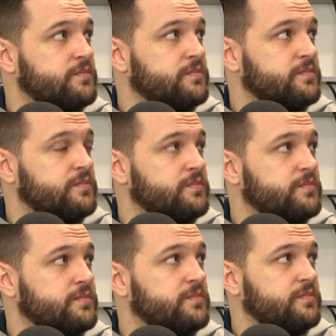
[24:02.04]

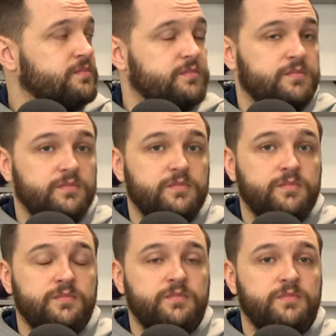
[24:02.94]

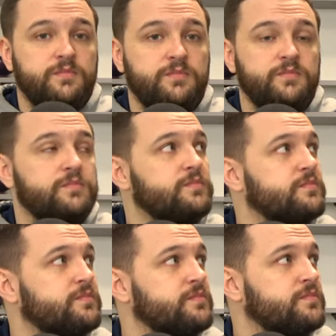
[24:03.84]

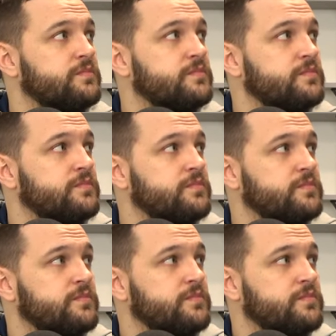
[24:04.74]

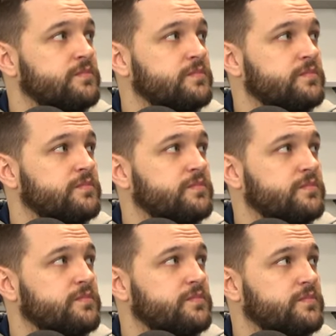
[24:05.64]

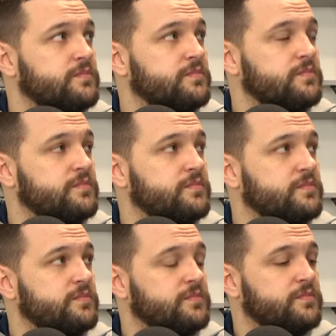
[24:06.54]

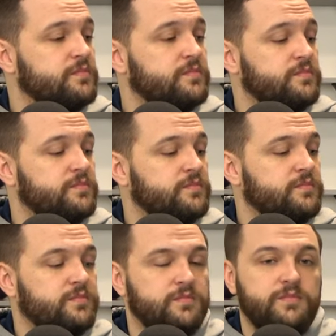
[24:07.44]

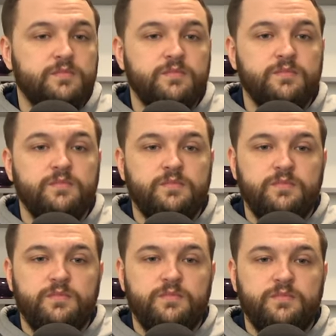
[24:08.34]

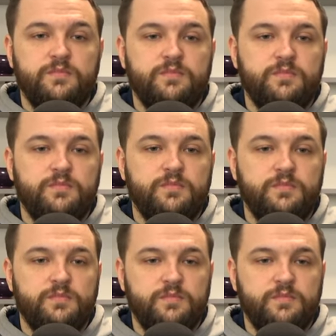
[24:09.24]
[no speech]